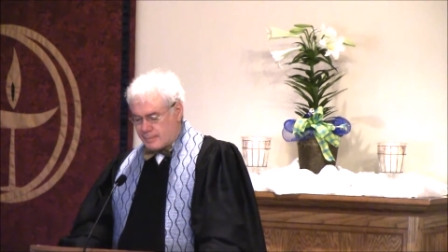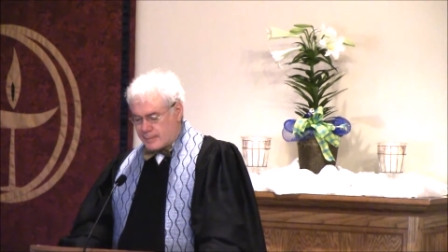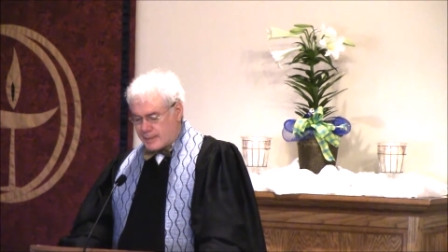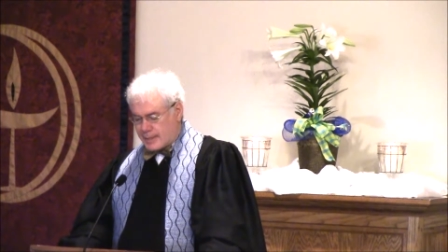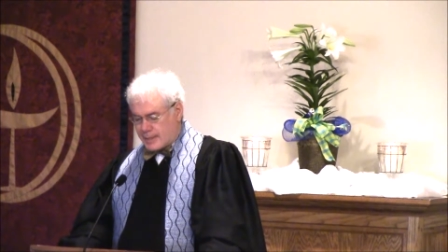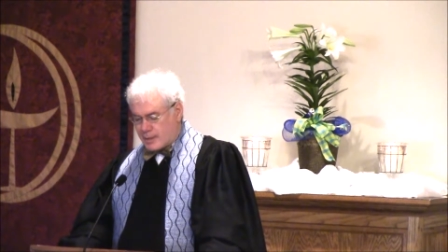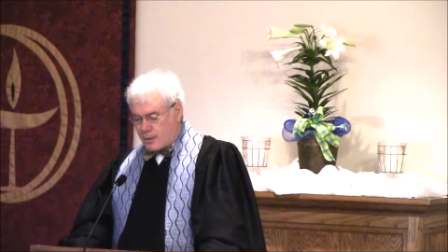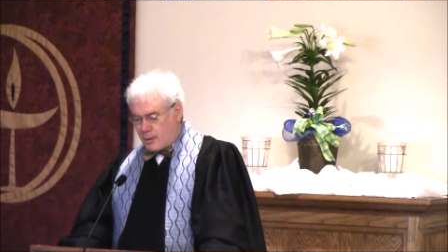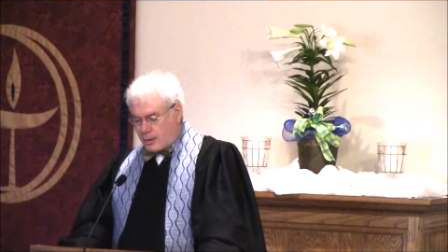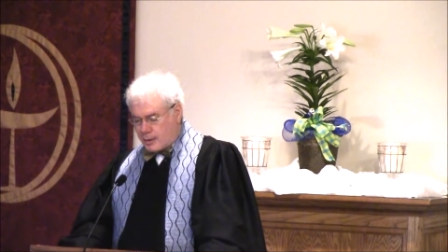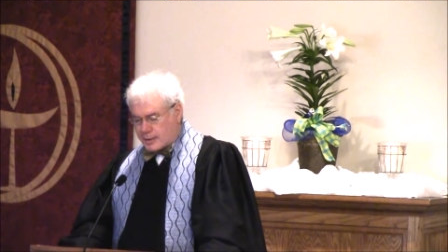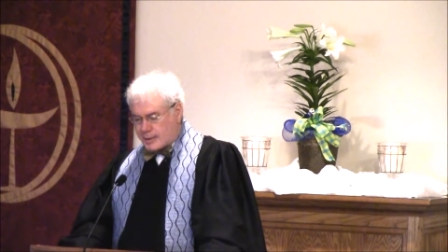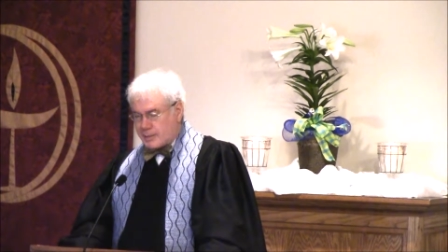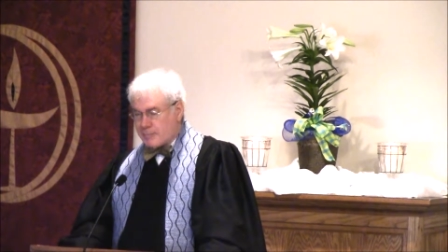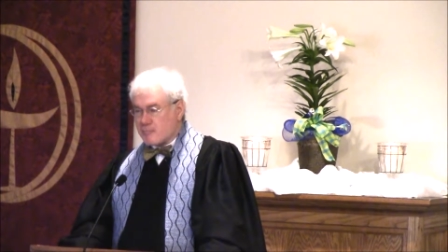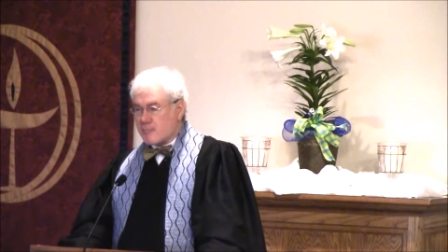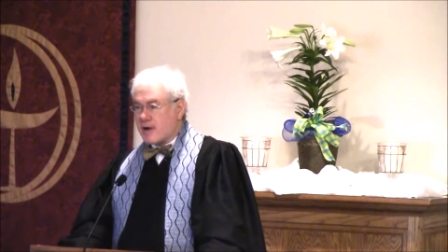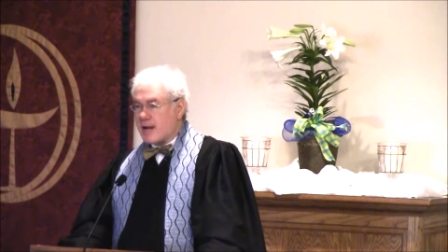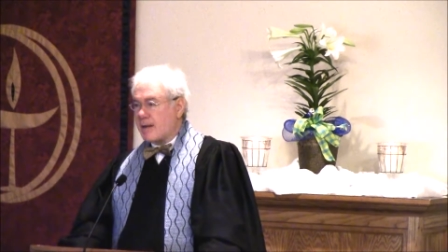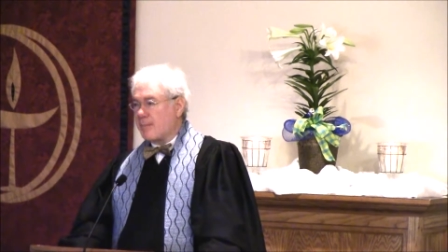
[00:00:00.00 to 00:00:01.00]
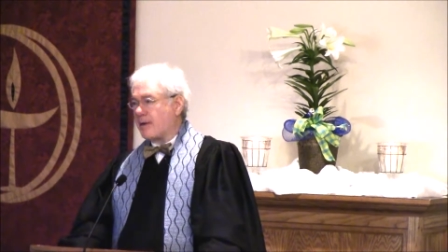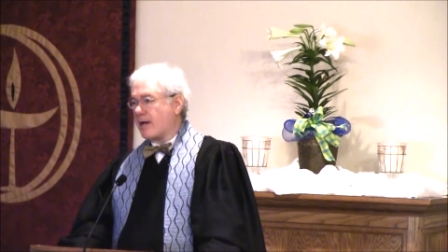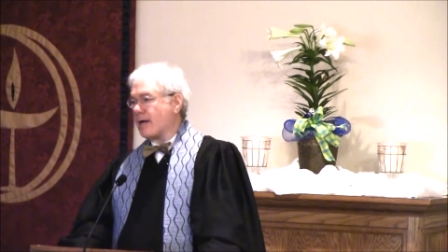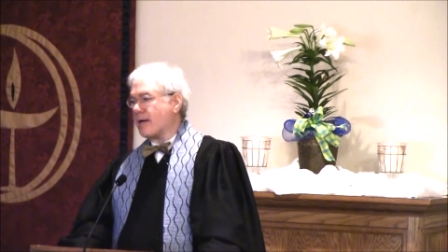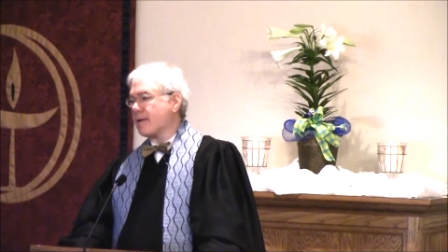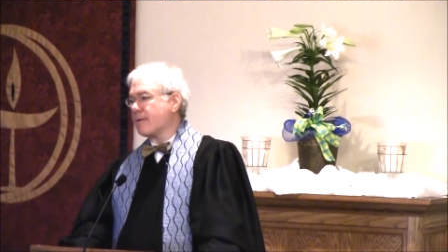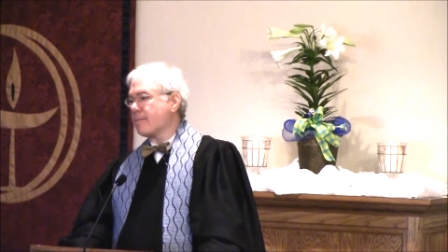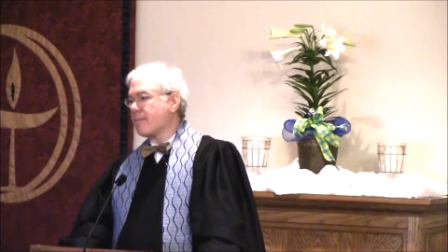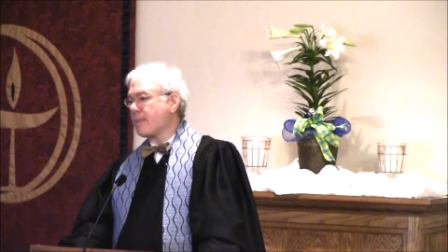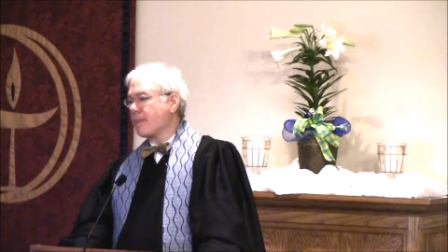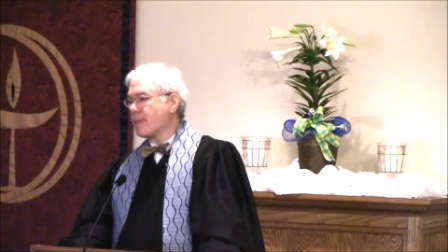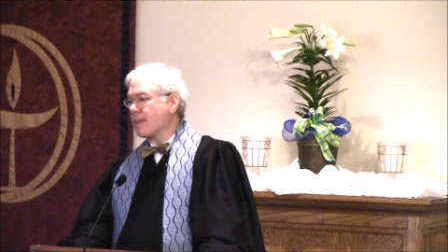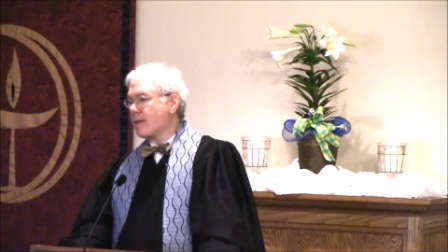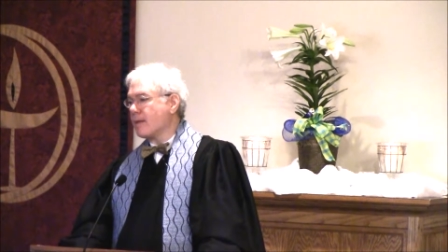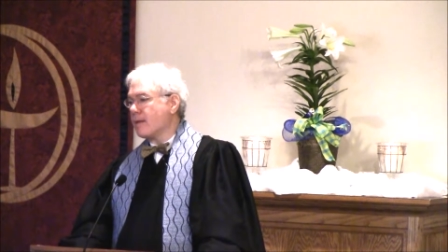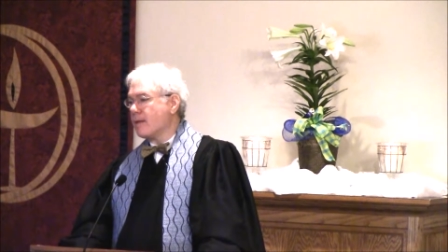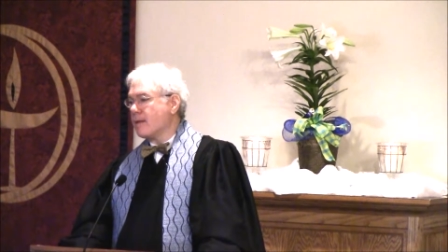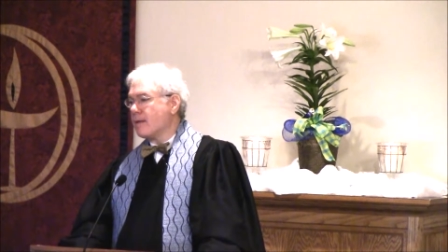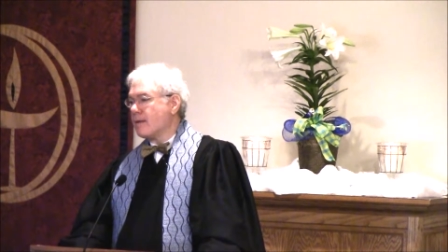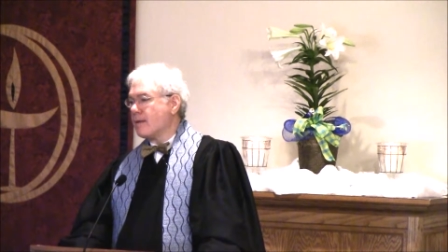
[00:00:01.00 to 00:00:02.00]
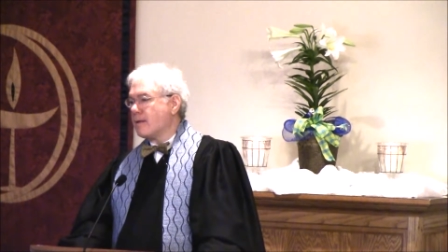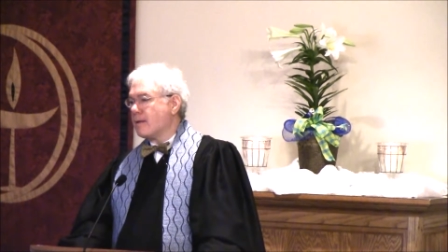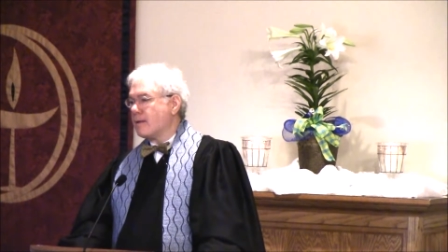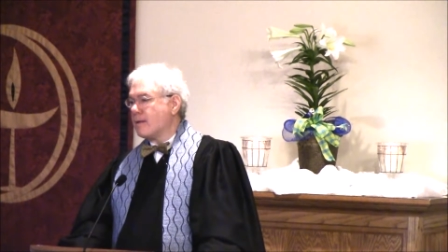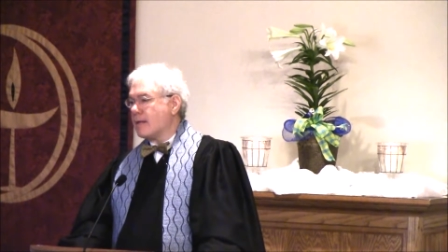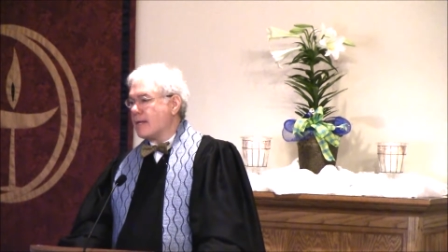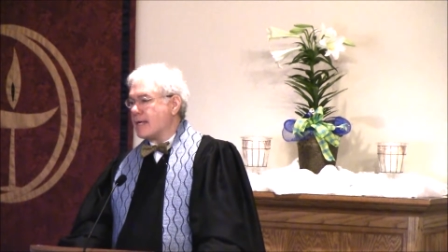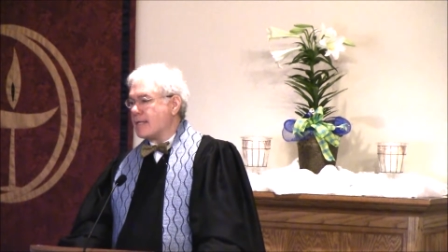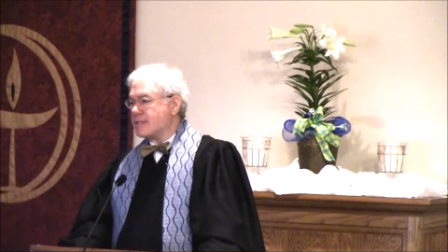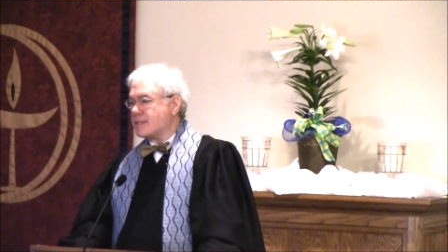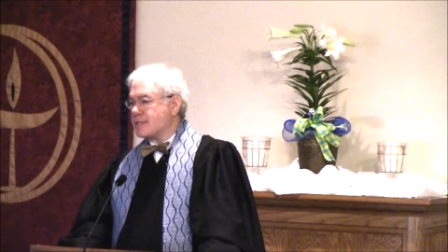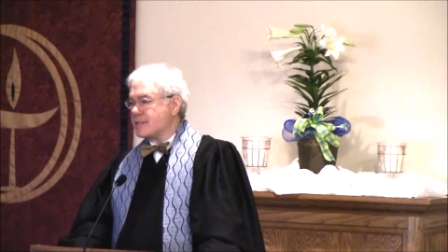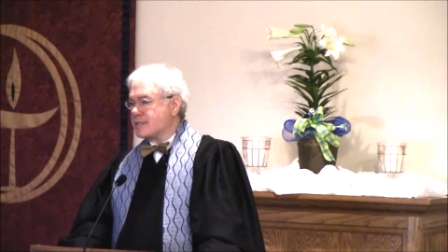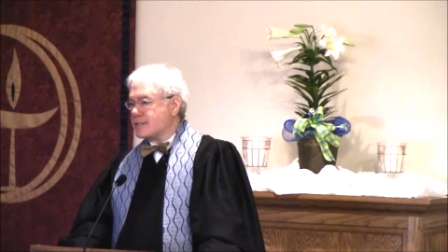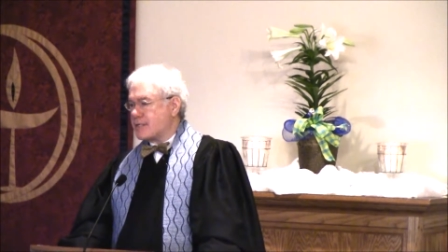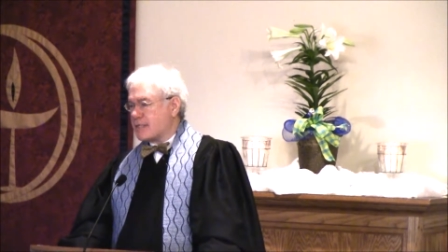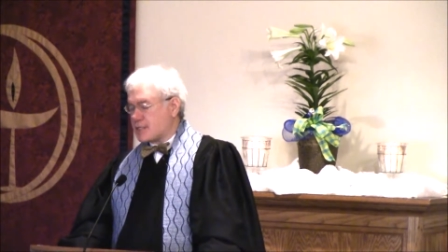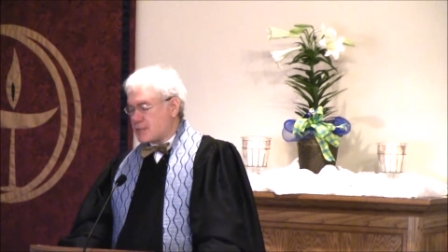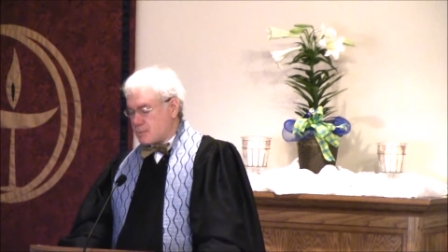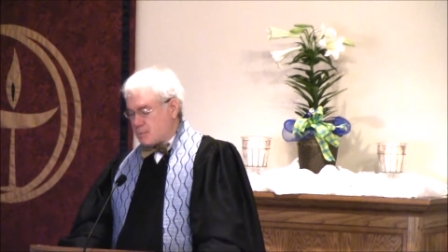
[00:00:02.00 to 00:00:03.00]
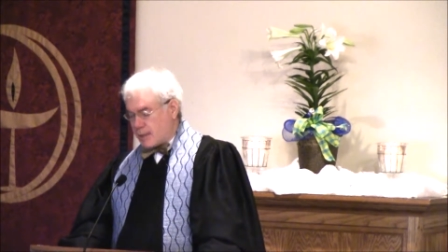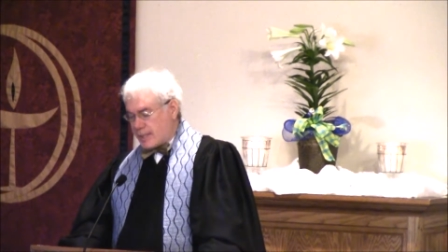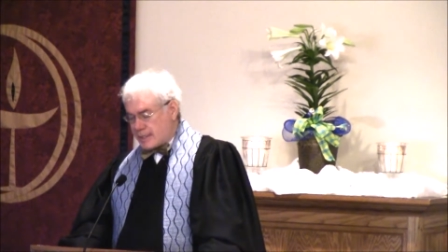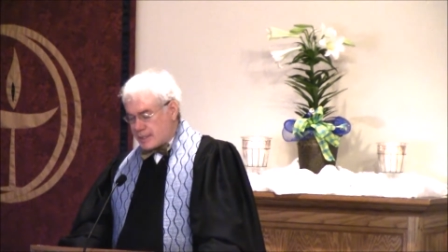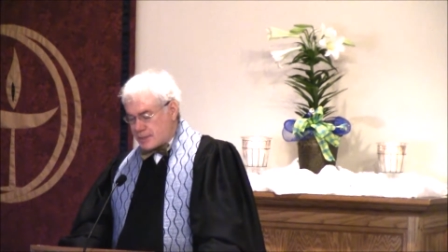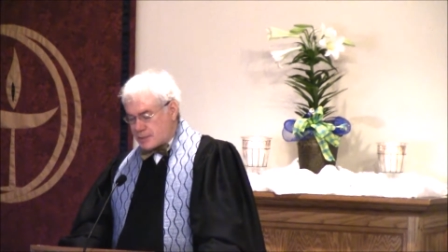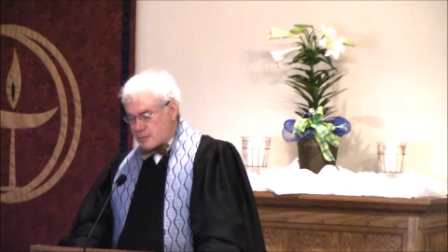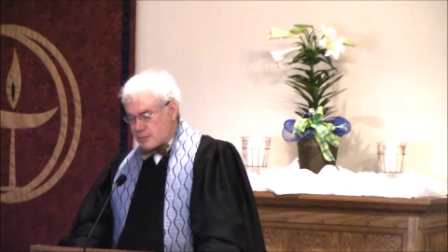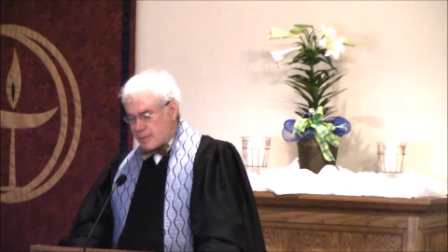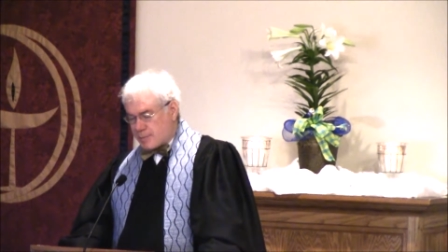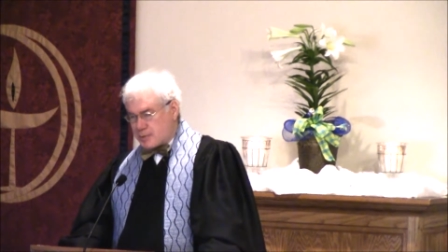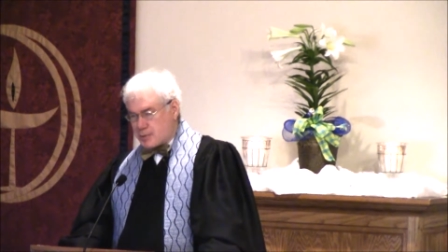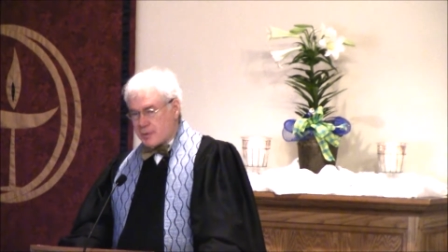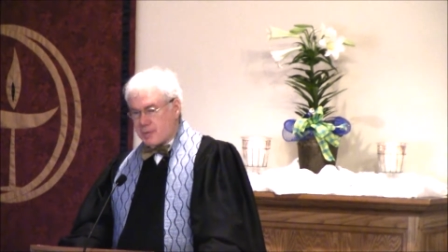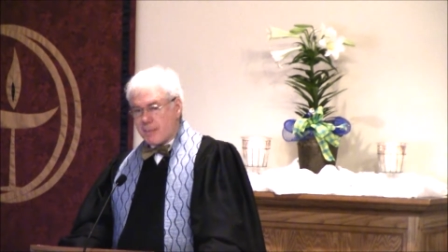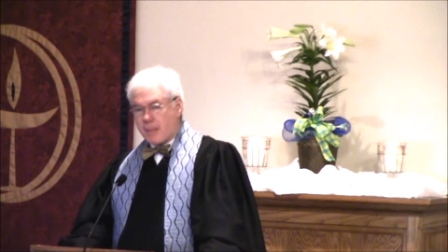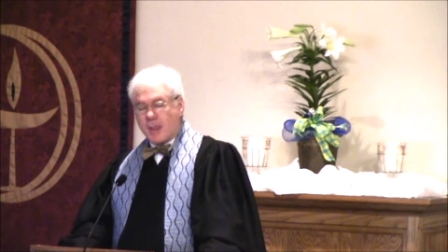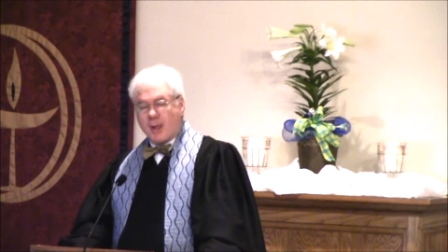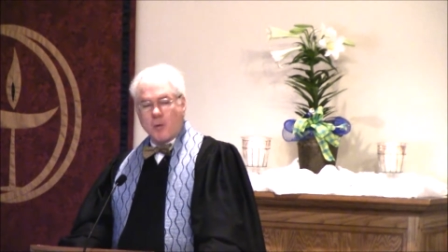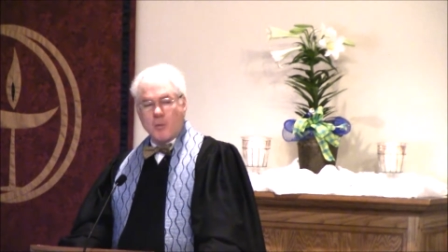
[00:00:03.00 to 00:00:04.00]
They called him rabbi, as is explained in Scripture,